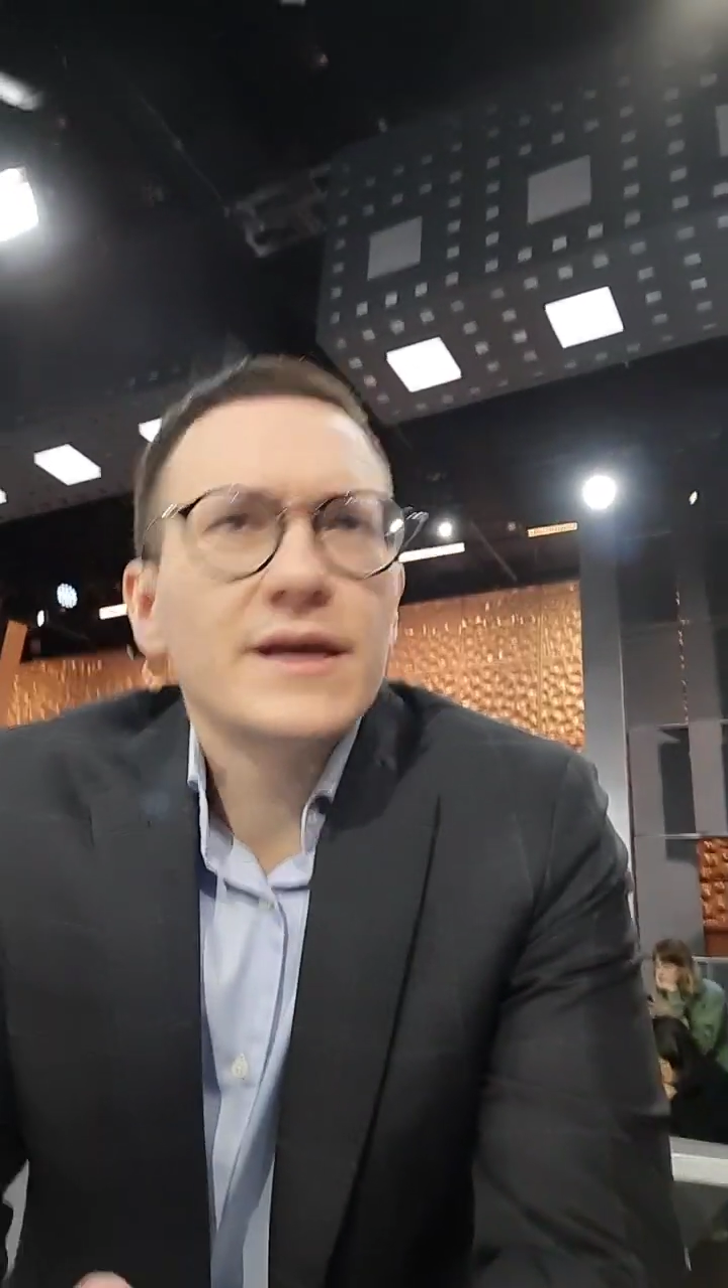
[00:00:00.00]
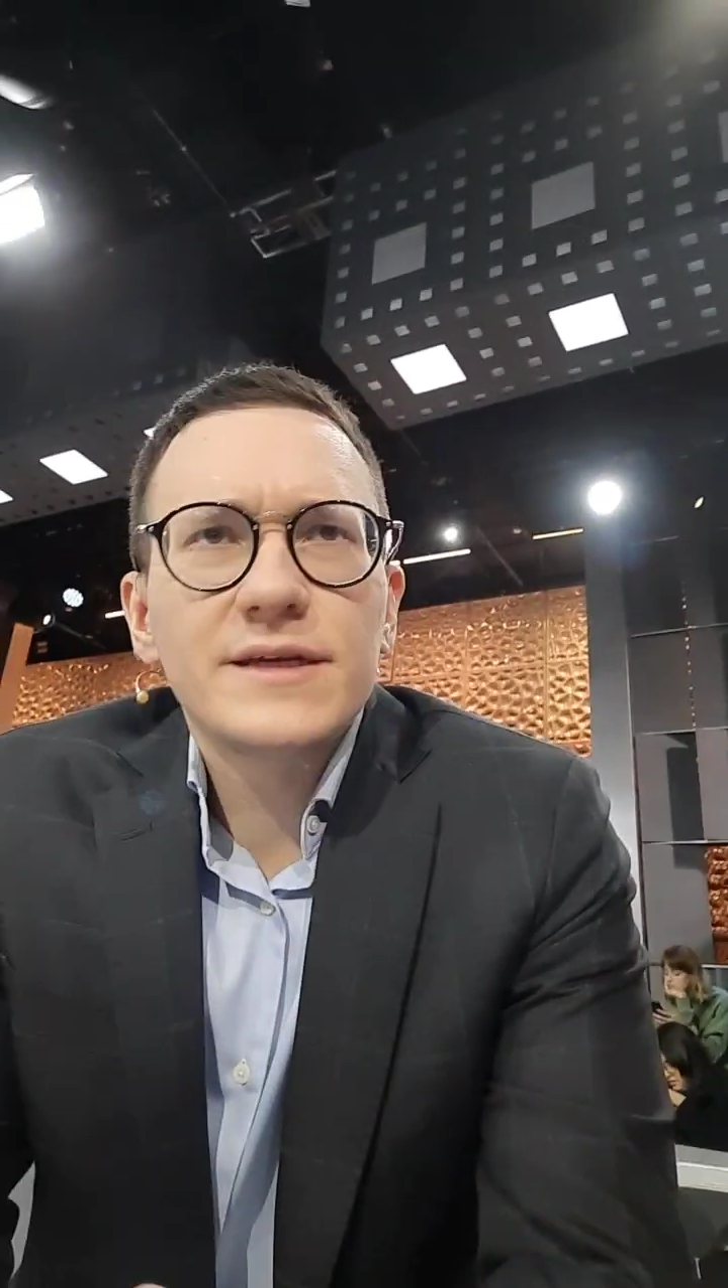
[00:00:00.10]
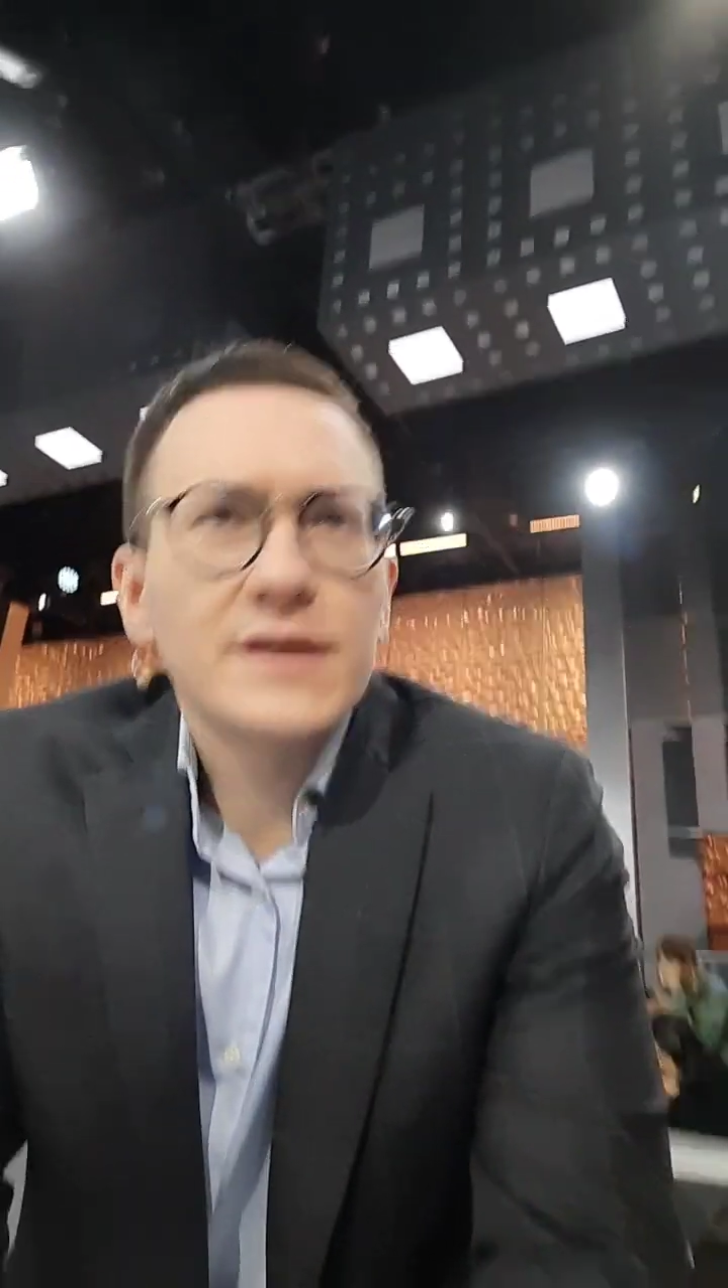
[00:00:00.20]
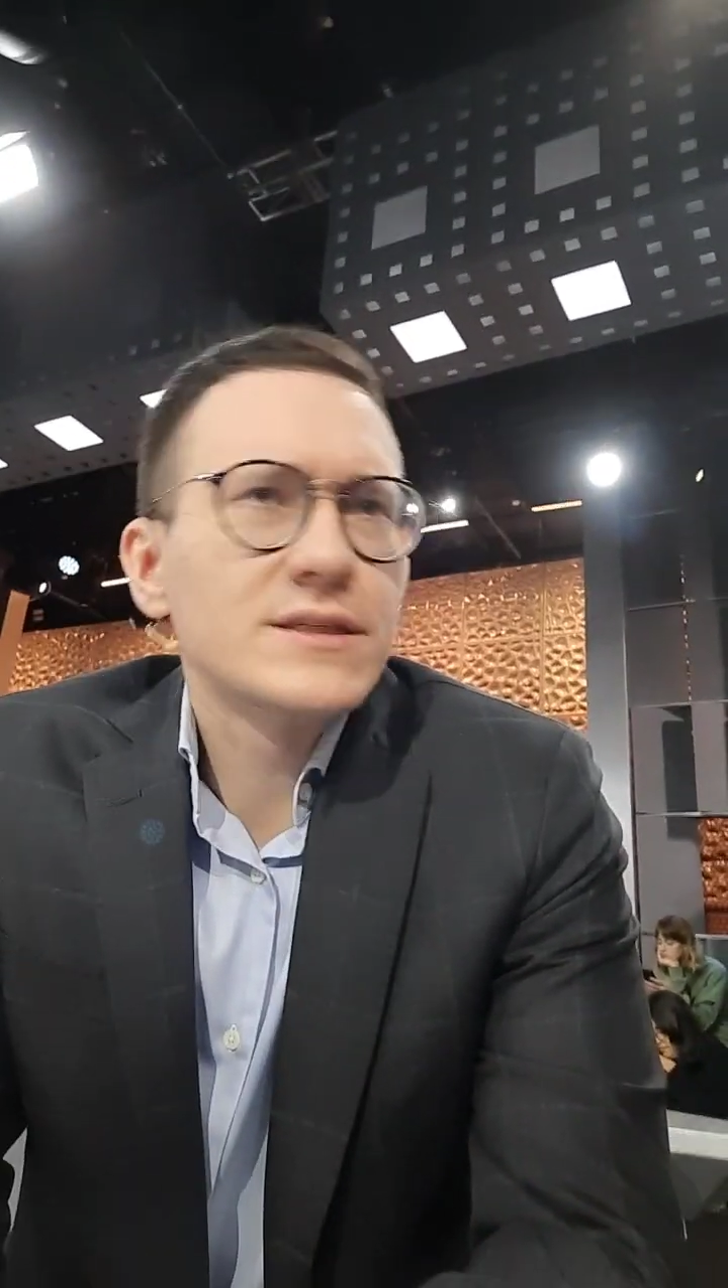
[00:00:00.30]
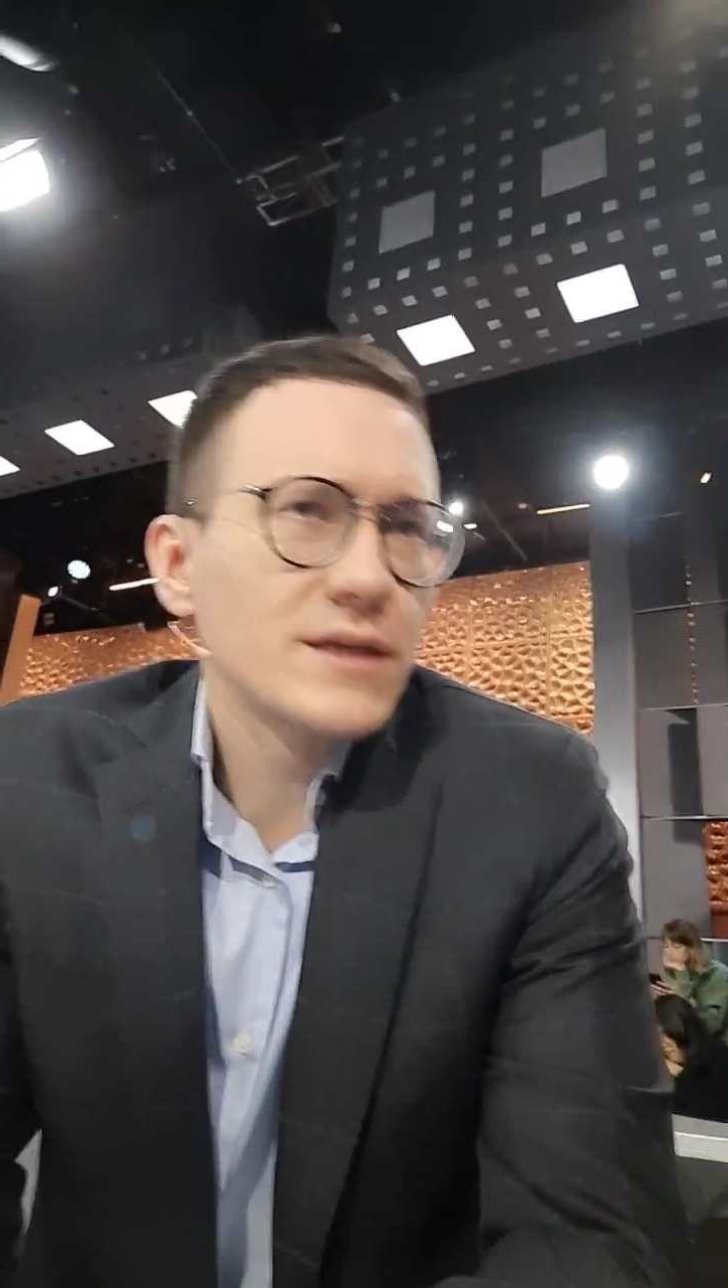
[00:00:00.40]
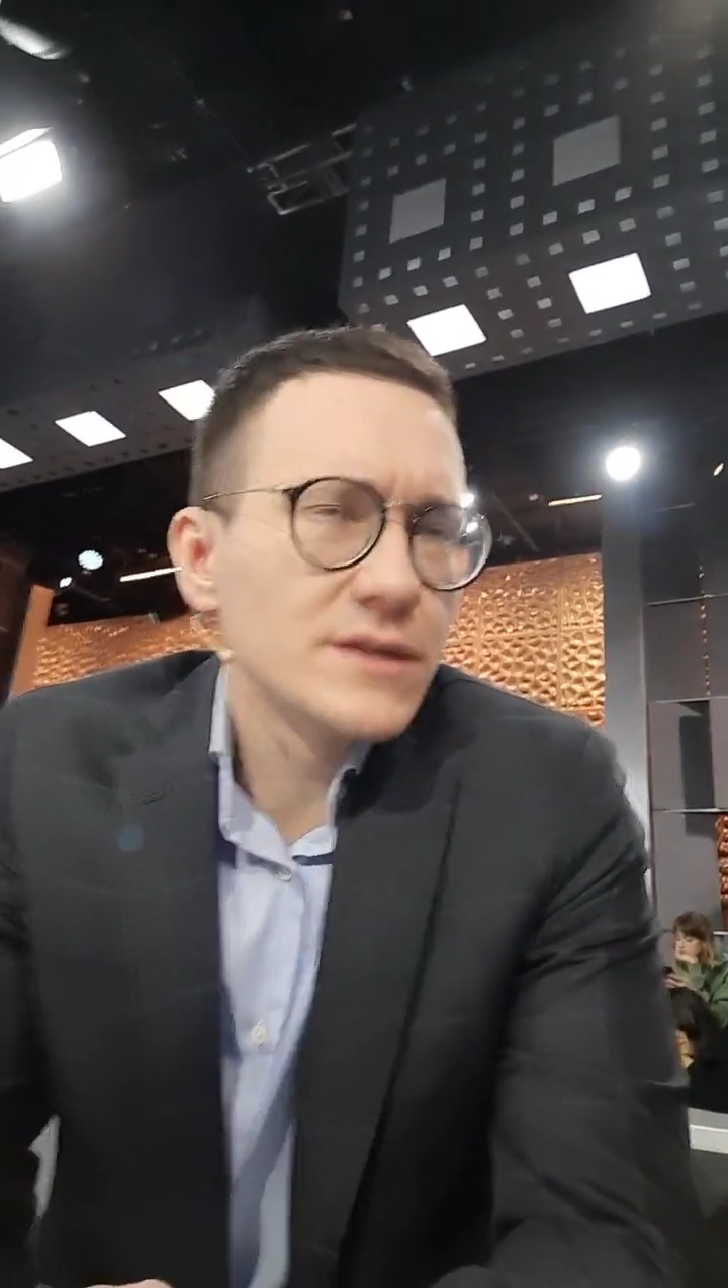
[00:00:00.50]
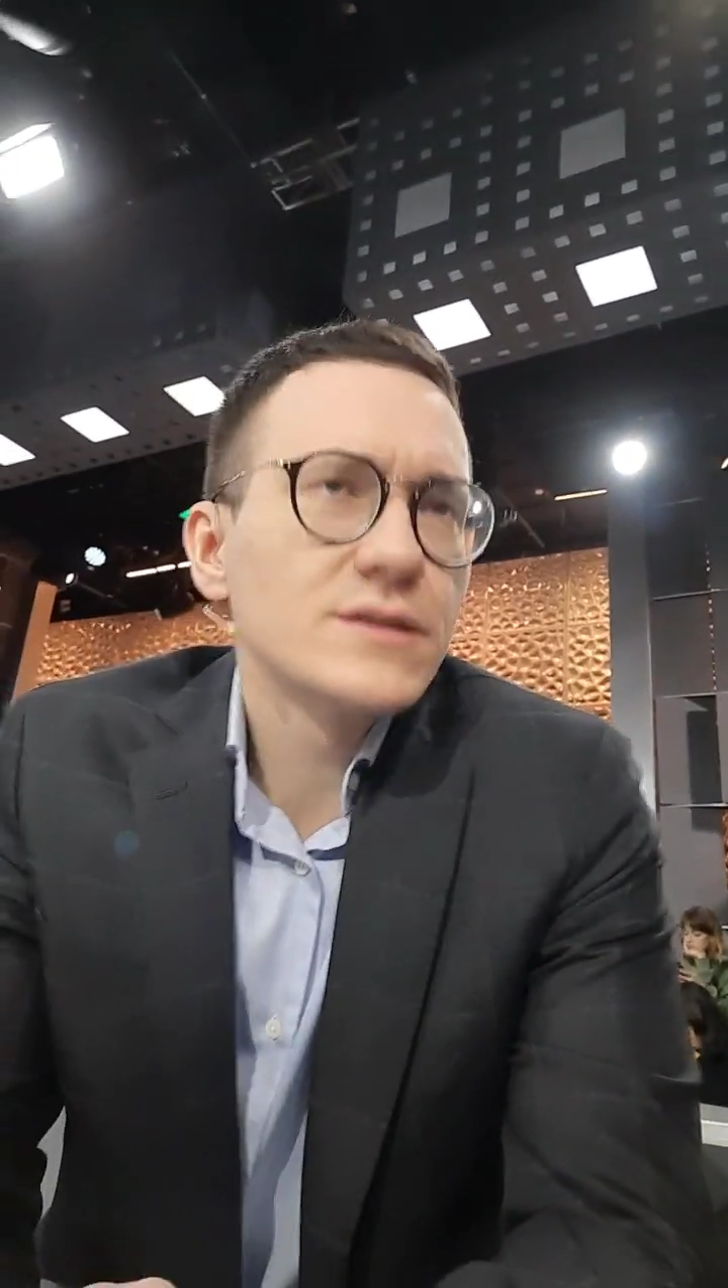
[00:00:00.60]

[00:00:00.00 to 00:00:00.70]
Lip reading: Yes.